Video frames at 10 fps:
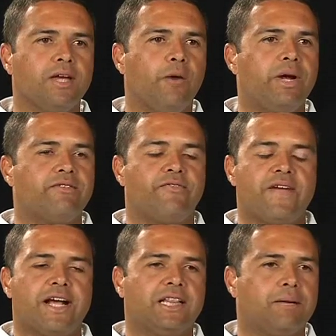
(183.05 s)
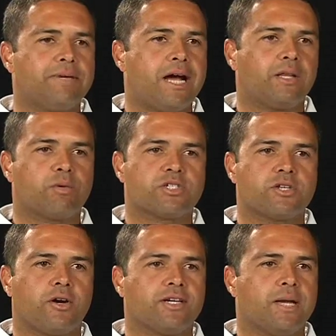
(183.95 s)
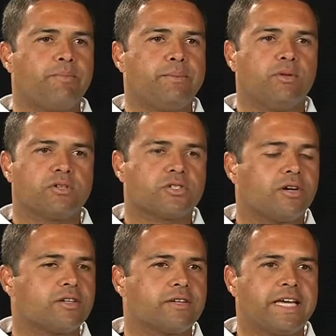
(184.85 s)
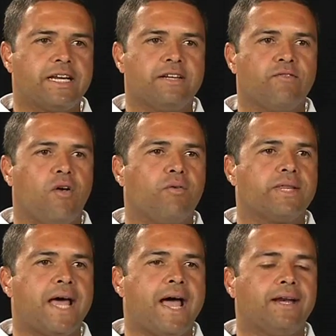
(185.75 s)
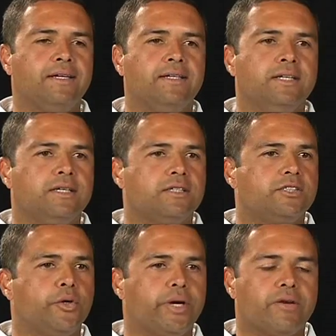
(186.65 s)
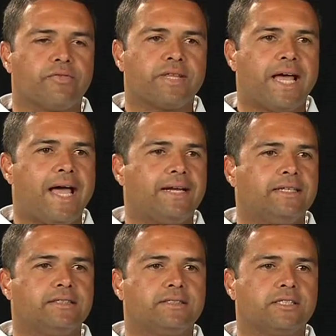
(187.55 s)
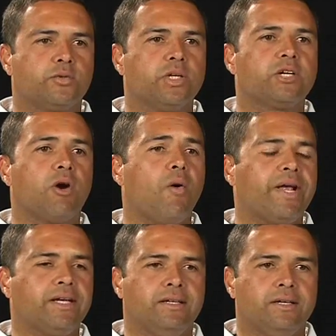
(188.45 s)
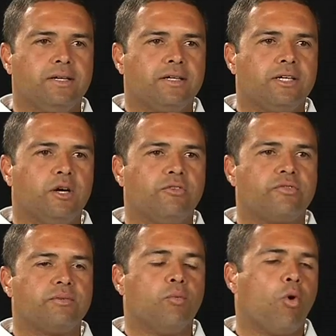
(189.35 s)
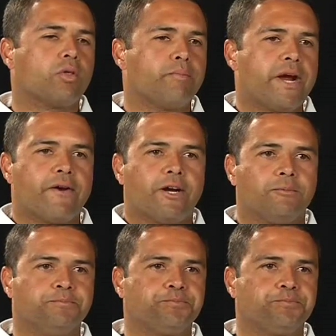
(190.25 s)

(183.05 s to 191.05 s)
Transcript: Uh, we have a fan club now that we're starting up. People are starting to get involved with that. Join up for that, and it's, it's really growing. You know, if the more the merrier.